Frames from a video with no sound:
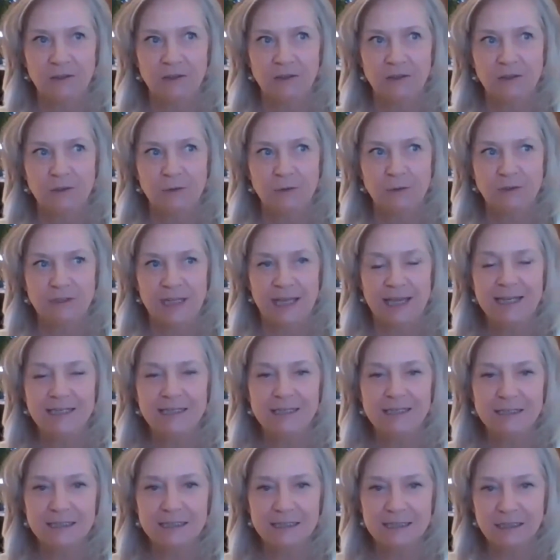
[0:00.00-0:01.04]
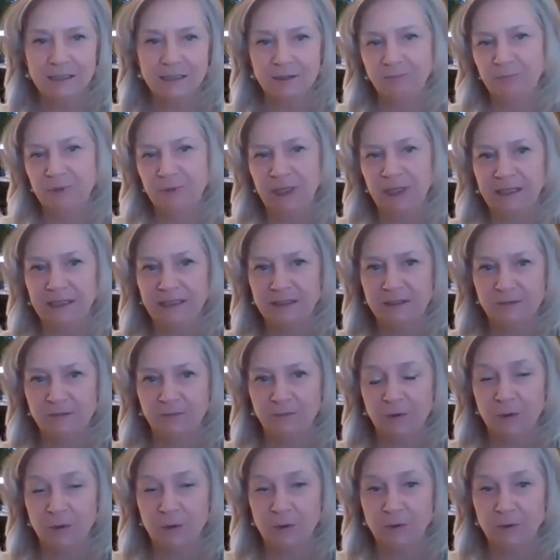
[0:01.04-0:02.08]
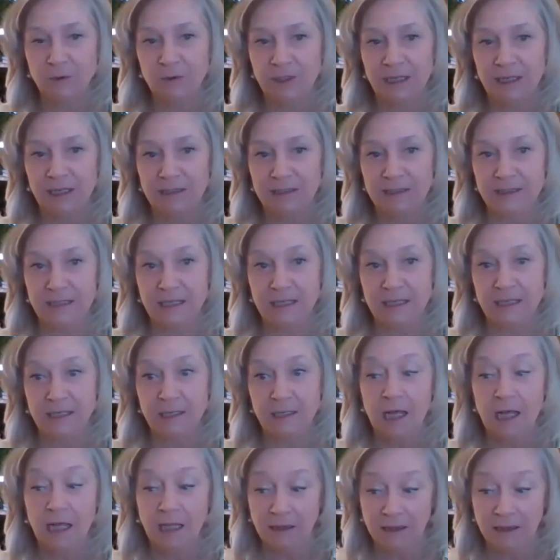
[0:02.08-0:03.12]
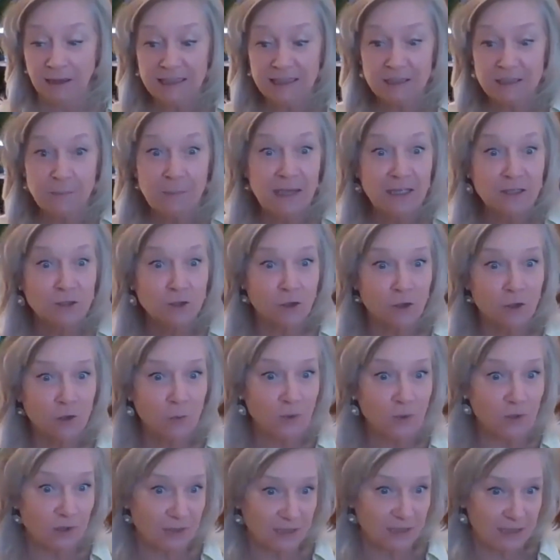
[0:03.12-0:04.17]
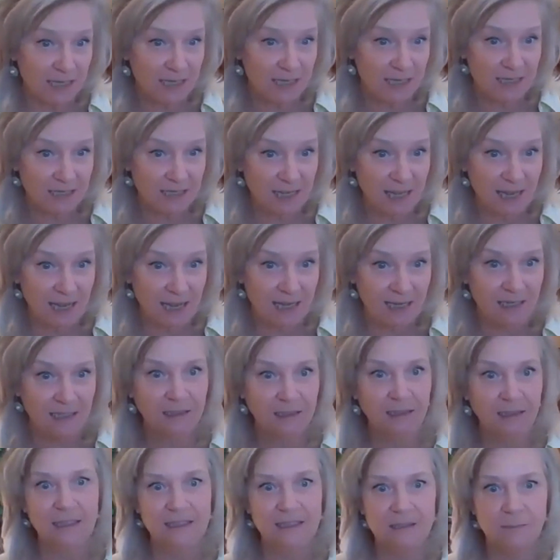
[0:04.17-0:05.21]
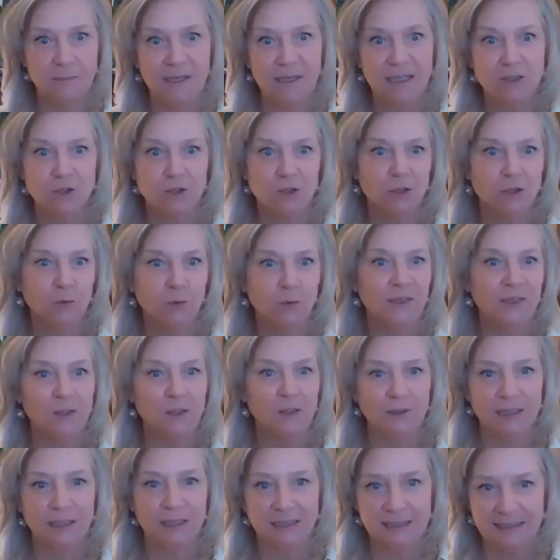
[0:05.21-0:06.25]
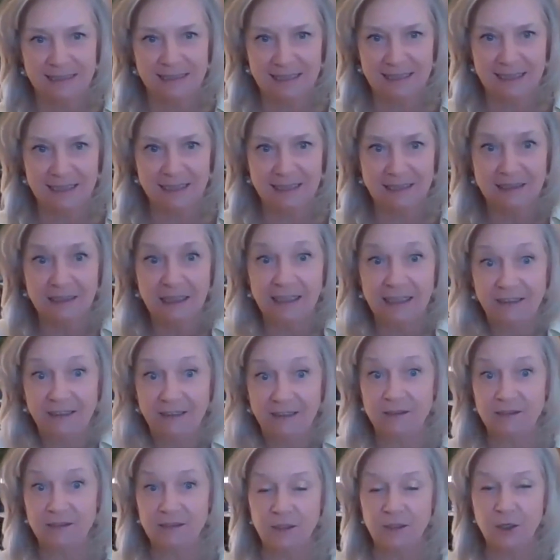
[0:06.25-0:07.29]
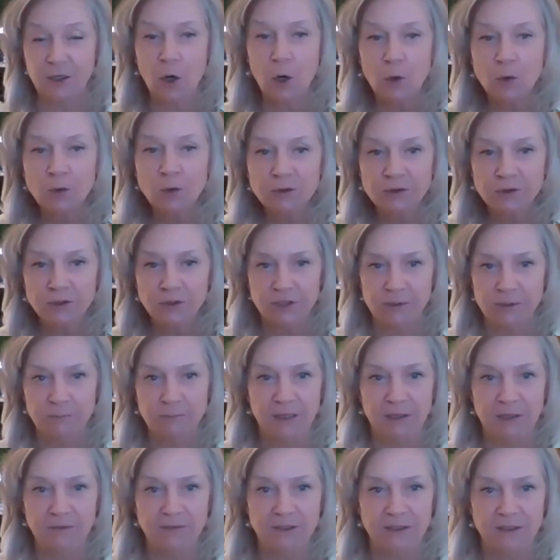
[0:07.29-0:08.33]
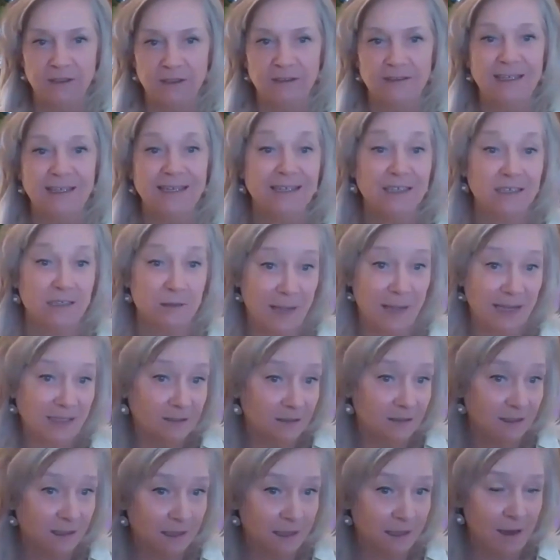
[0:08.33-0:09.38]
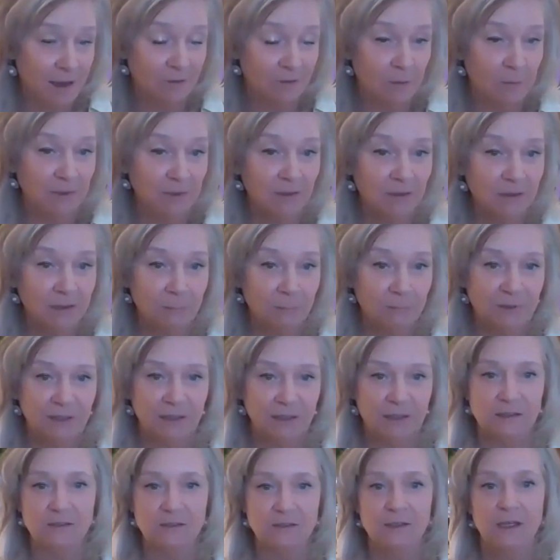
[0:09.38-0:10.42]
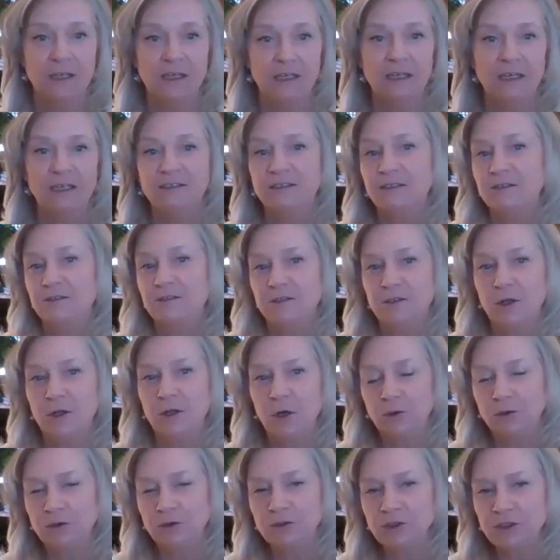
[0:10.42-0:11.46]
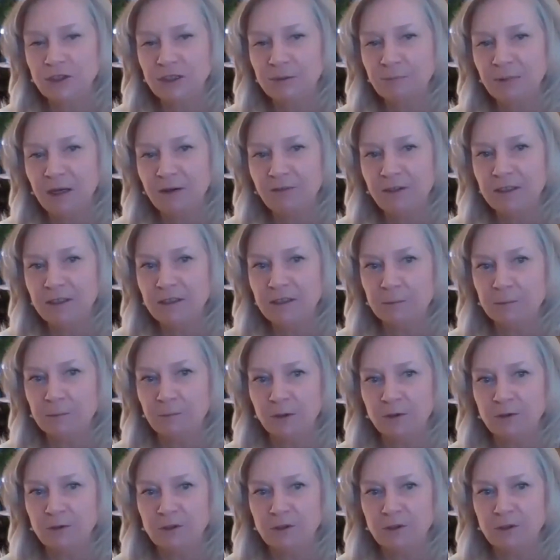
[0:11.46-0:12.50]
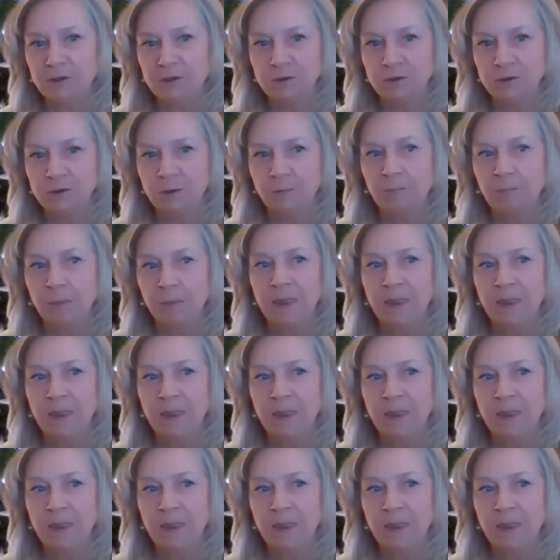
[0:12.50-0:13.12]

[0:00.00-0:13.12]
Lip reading: you tend to see compliance viewed as a, let's make sure we're staying ahead. Let's make sure we don't get dinged. Like there's an ownership of it. That gets back to the accountability piece. There's an ownership of it, as opposed to,